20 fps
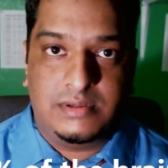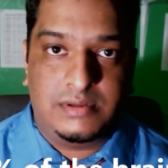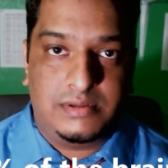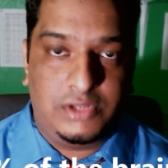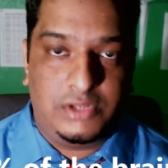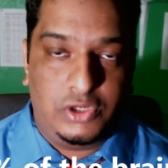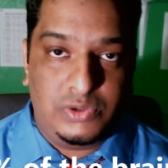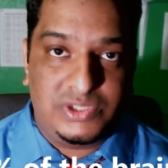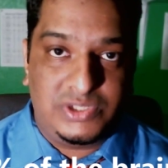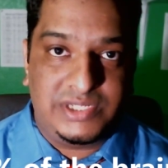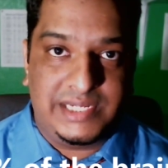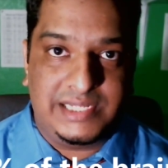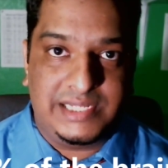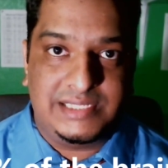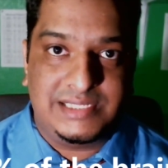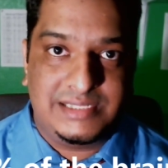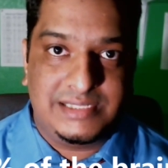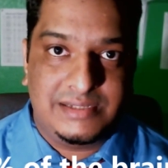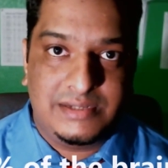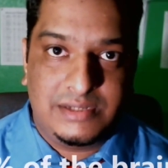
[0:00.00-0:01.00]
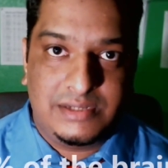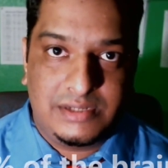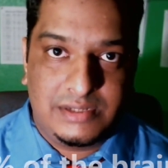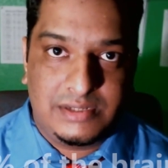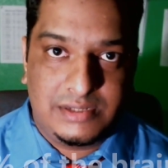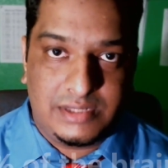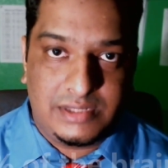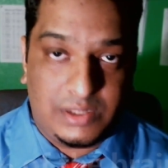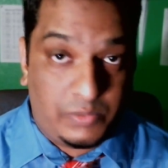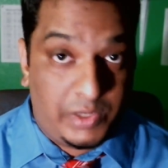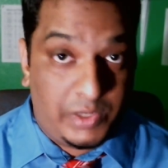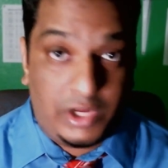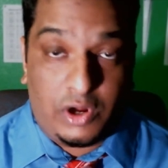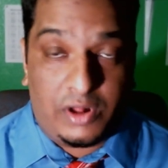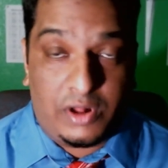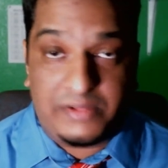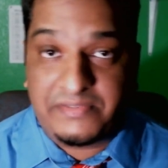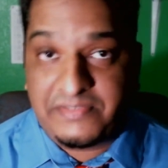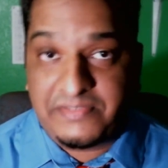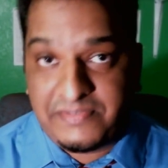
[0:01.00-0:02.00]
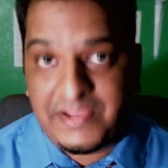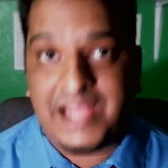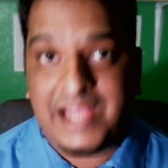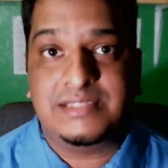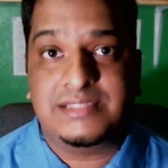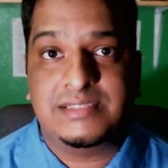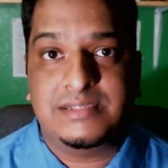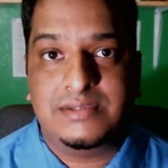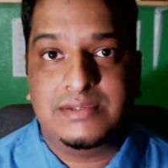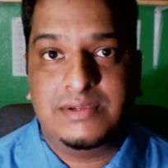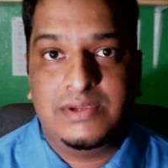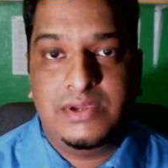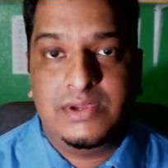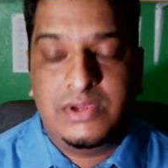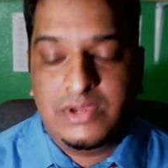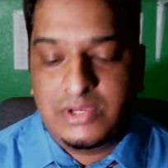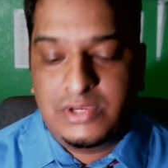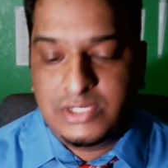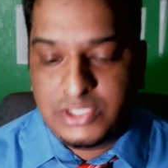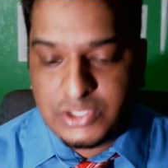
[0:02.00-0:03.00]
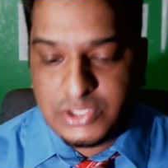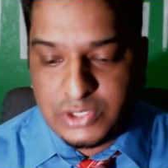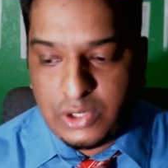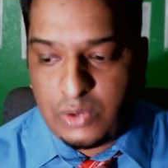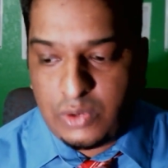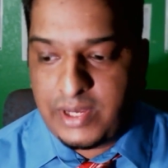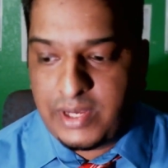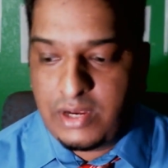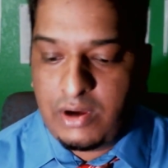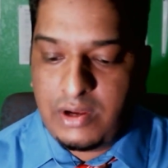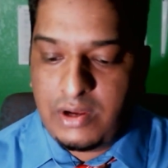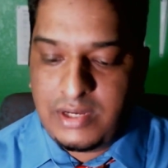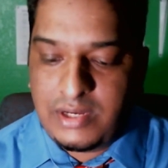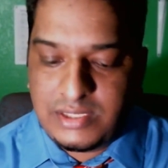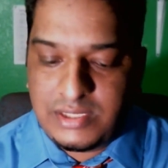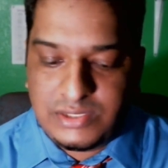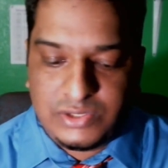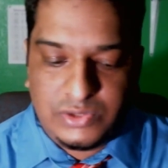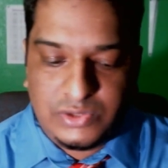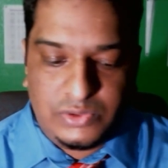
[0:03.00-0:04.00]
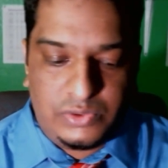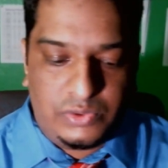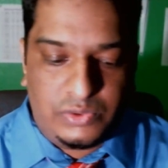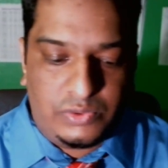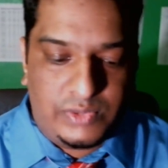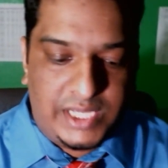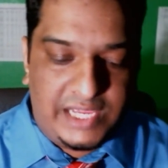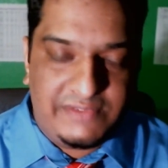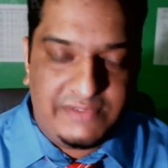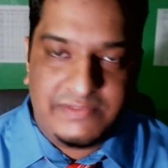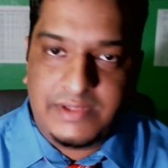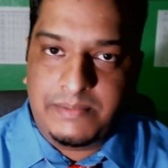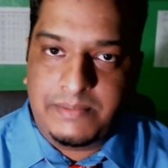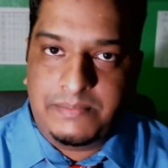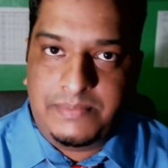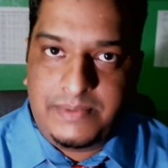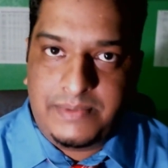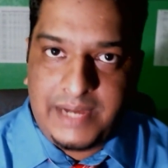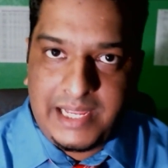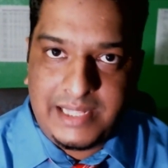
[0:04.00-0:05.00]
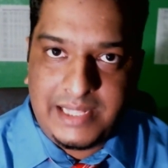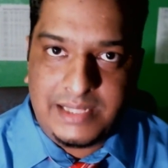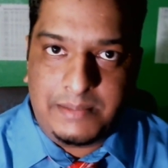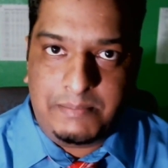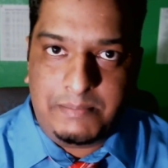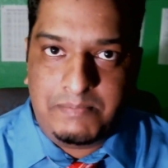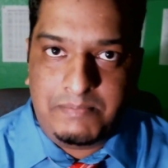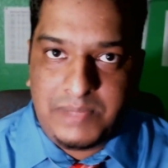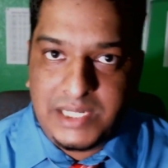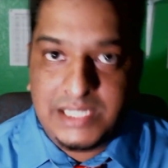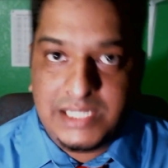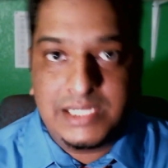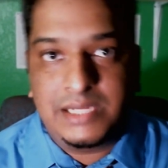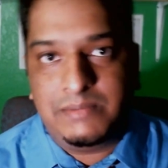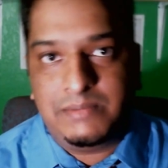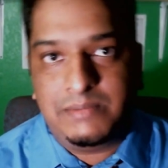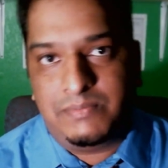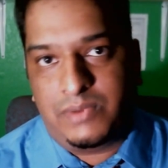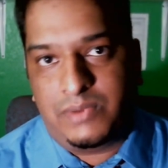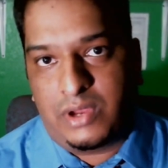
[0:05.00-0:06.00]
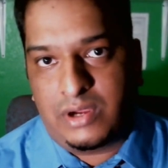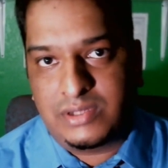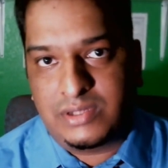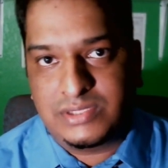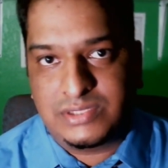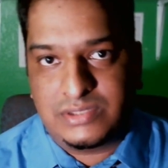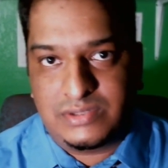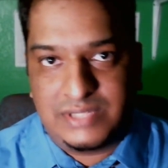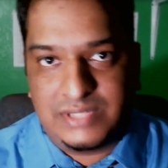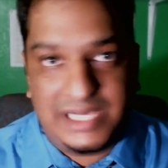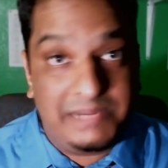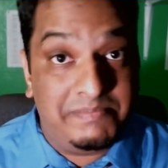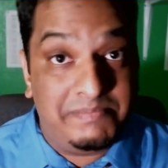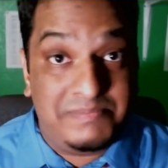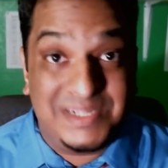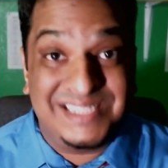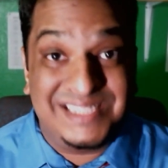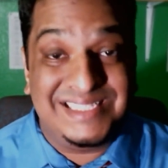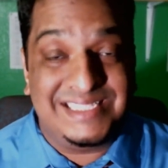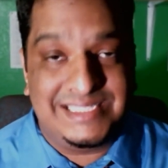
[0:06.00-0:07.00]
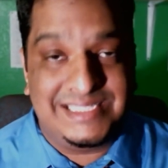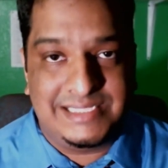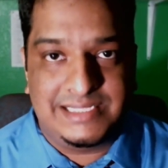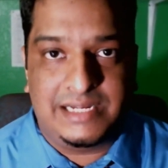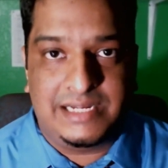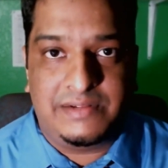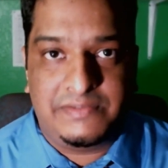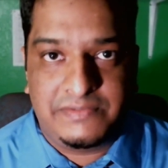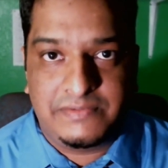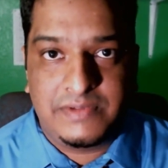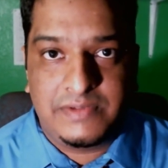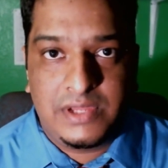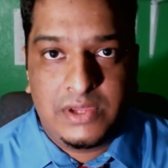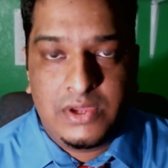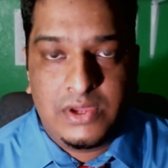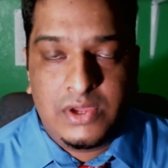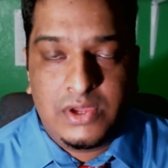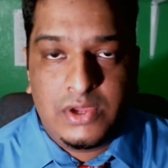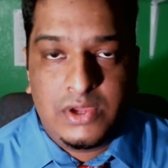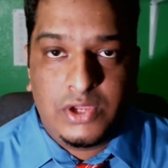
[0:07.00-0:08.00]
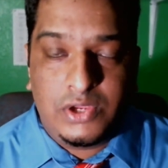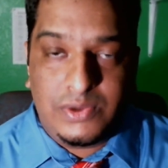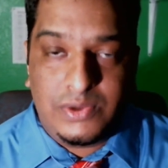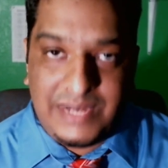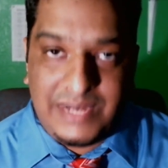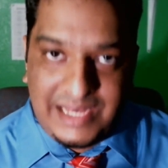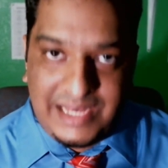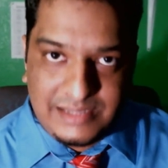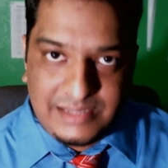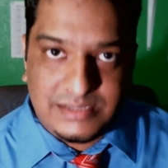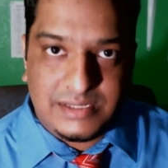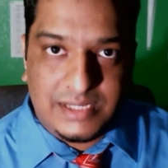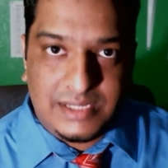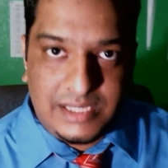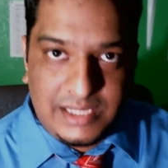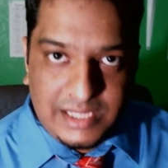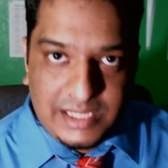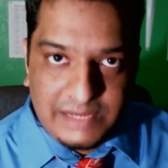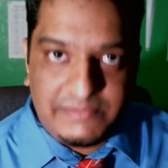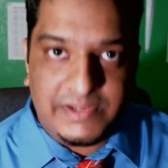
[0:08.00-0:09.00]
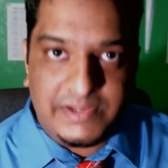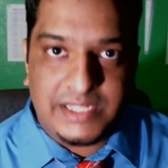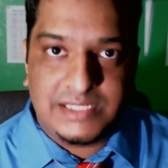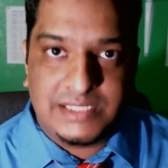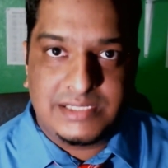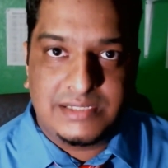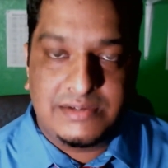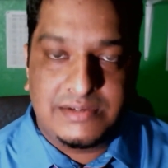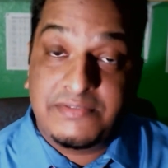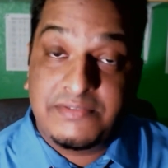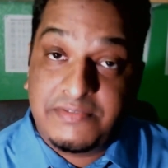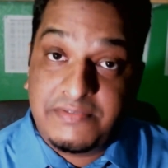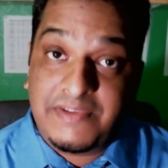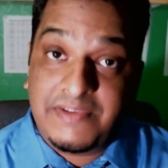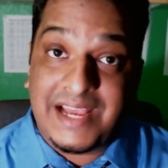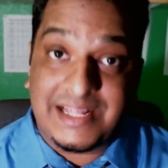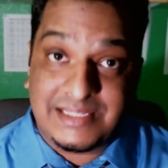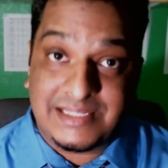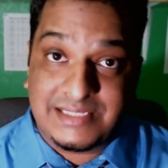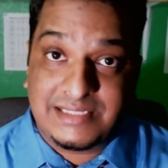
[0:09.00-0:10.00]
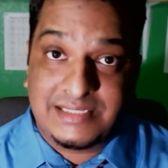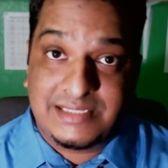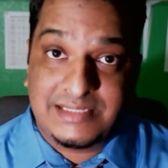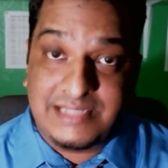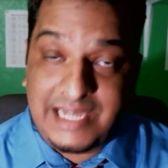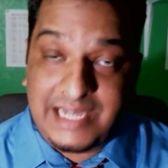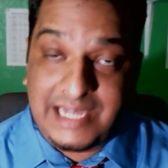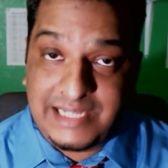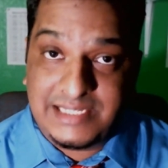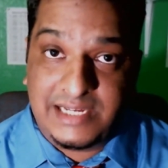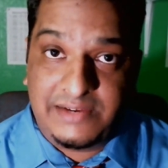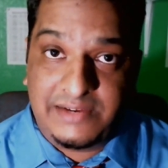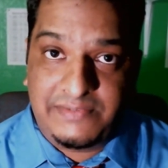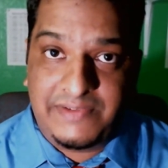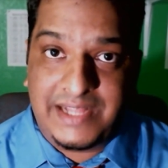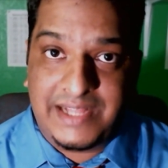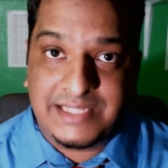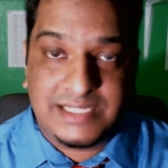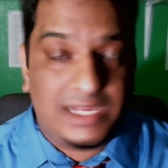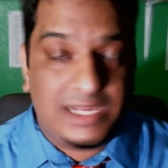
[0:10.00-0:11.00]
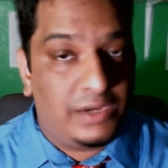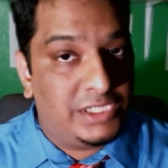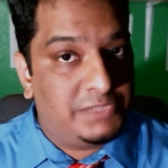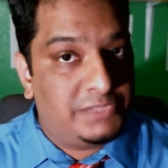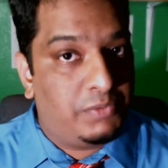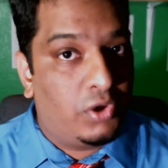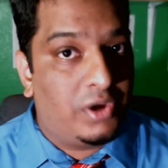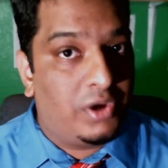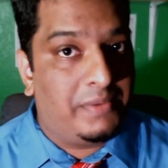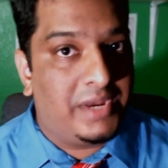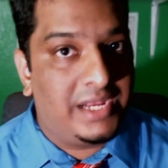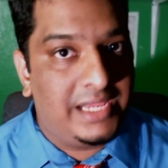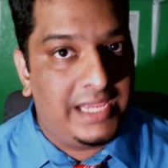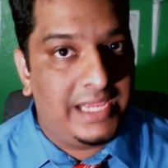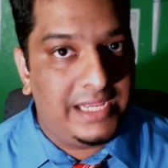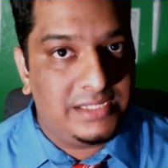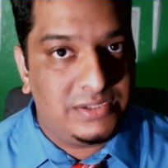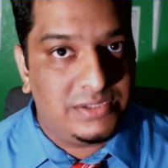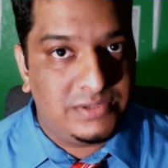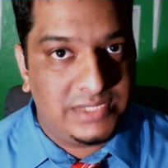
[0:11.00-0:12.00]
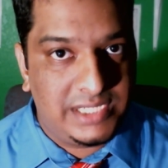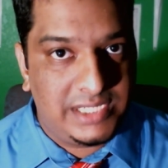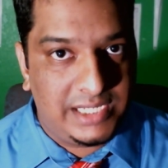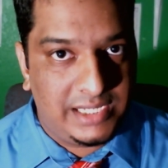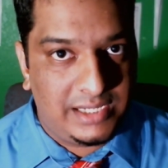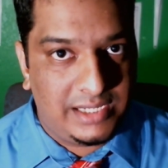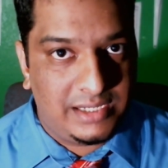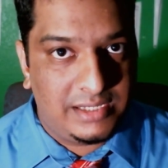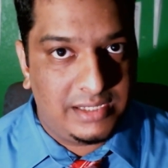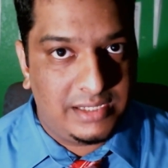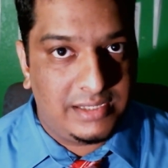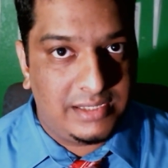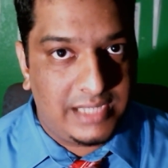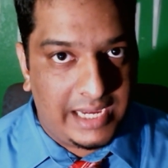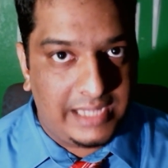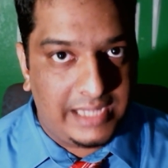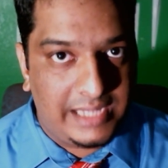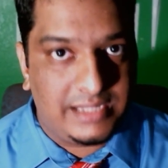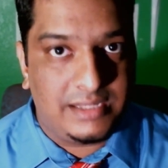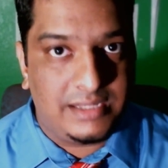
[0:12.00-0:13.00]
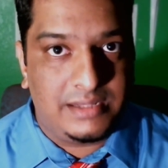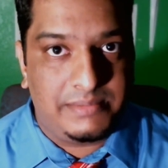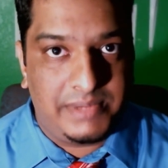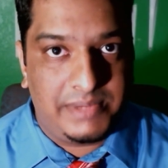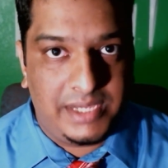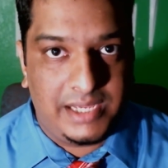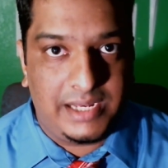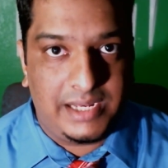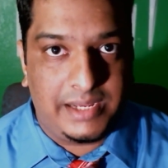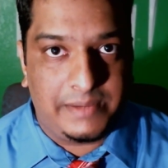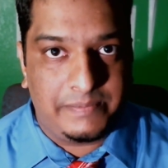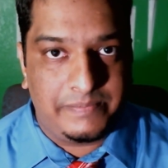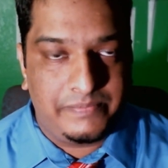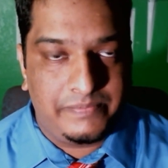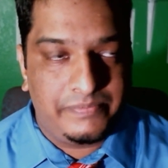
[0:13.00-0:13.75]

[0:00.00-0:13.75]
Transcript: nutrient that we call fat. So in order to give the brain the building blocks to rebuild itself, you need to give it fats, dietary fats. Now, I spoke about a ketogenic diet in the beginning,